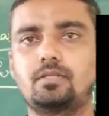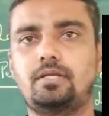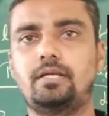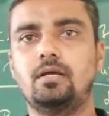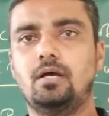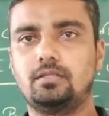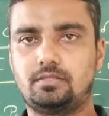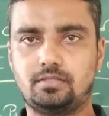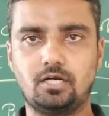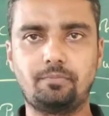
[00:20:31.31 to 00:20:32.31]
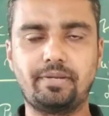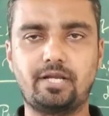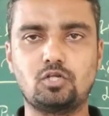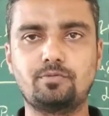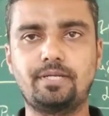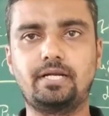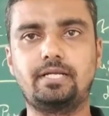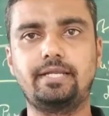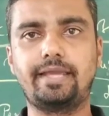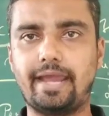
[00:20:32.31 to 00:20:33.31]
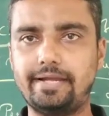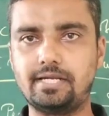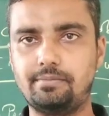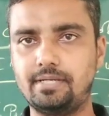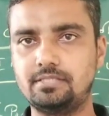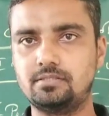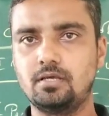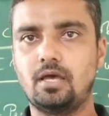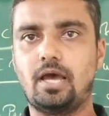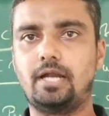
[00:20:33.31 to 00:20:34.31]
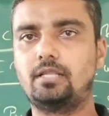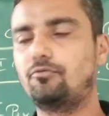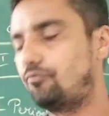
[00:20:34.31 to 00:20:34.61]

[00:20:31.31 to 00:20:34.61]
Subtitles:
Right. Third period also will be containing 8 elements, and the